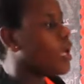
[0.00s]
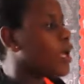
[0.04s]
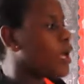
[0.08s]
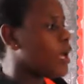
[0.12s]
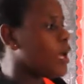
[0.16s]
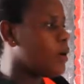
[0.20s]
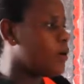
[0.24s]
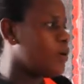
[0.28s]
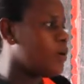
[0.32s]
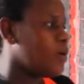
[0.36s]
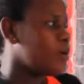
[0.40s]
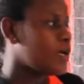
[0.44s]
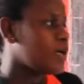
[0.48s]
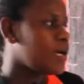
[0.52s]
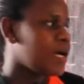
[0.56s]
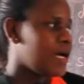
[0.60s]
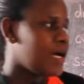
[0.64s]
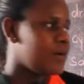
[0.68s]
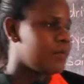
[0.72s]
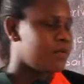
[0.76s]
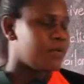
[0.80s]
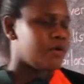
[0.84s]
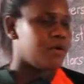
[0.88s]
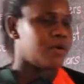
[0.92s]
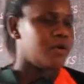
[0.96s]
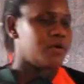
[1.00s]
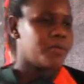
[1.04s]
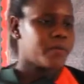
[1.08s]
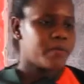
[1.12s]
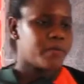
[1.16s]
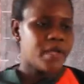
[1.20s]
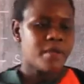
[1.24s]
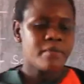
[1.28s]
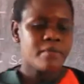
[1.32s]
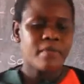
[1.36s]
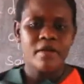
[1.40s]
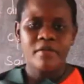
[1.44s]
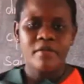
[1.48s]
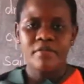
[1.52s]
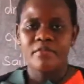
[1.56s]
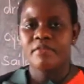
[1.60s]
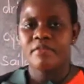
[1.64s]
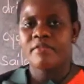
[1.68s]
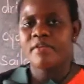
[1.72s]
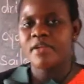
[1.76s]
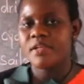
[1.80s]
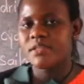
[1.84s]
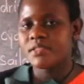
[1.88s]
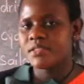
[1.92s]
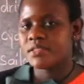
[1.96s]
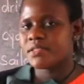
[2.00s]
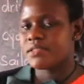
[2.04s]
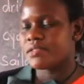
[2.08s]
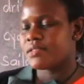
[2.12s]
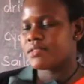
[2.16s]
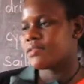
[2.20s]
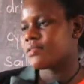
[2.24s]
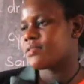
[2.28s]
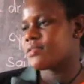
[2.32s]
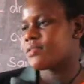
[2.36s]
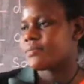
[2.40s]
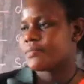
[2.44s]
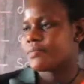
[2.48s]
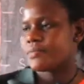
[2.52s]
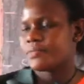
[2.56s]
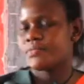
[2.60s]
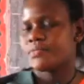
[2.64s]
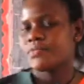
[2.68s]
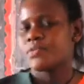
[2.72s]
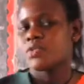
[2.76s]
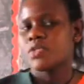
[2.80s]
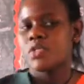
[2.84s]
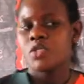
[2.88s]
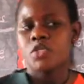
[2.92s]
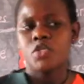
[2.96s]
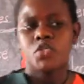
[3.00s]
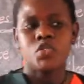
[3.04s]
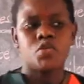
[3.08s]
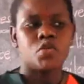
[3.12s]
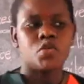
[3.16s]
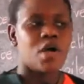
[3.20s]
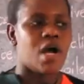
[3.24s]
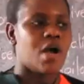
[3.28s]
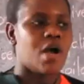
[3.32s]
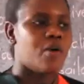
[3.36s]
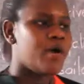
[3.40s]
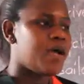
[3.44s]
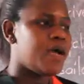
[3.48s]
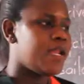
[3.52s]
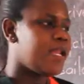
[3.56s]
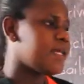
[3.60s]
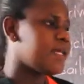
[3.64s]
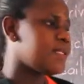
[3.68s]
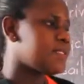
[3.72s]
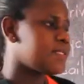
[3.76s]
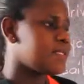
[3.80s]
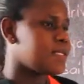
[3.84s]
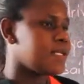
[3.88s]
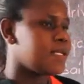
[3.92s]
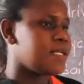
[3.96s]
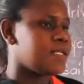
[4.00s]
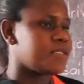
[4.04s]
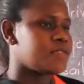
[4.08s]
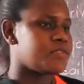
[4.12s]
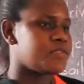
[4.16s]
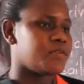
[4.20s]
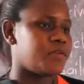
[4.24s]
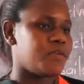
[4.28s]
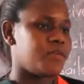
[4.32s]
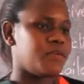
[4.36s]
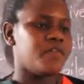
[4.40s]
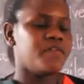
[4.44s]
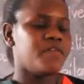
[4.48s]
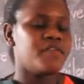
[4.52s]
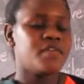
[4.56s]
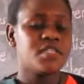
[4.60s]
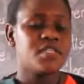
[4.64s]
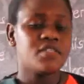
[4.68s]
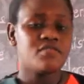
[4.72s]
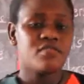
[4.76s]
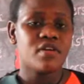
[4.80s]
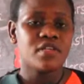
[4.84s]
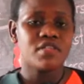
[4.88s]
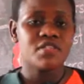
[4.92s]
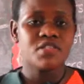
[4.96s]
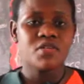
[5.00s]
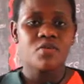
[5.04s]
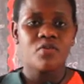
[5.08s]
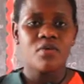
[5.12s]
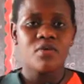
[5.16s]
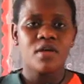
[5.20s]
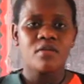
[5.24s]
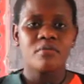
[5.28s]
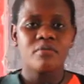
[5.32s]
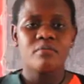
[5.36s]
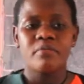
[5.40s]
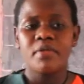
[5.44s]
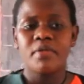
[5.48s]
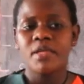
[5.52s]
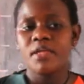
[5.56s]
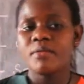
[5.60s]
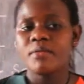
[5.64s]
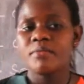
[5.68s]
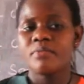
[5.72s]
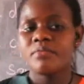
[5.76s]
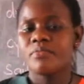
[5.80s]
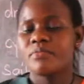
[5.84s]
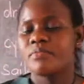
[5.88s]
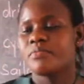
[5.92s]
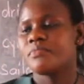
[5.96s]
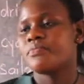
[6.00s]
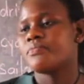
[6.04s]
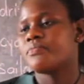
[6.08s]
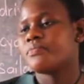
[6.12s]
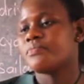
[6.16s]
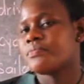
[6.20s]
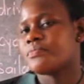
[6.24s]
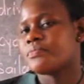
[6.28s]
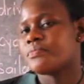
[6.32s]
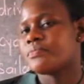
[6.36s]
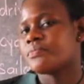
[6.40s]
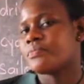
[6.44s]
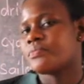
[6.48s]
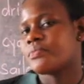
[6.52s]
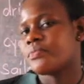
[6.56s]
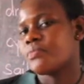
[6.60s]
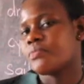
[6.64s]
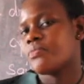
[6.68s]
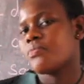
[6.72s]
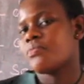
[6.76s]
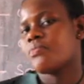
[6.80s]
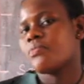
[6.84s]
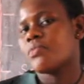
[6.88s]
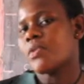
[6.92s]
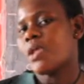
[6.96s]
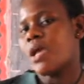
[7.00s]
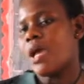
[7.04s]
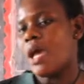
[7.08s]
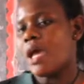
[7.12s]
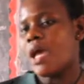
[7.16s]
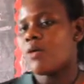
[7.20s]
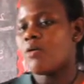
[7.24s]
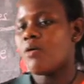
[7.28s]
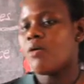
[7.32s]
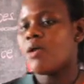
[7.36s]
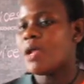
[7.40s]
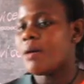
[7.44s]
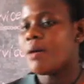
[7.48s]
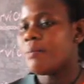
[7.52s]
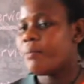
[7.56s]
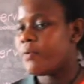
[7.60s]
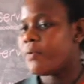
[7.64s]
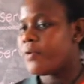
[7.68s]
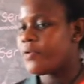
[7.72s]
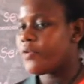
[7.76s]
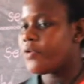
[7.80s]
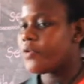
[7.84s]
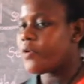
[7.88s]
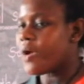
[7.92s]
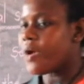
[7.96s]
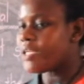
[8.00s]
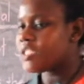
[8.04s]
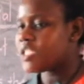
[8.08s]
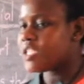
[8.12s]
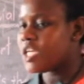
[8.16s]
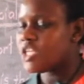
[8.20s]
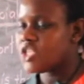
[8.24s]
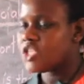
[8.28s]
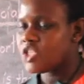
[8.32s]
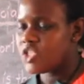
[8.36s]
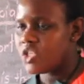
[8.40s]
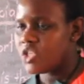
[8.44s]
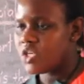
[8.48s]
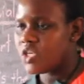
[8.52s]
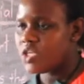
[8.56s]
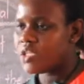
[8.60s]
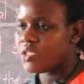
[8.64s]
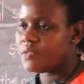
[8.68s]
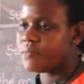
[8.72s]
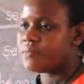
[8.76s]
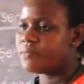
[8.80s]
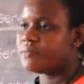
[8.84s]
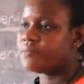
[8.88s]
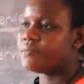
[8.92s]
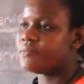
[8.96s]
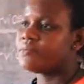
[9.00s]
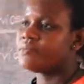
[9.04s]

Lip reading: I welcome all primary threes to our next lesson of Literacy 1B. I call upon your attention.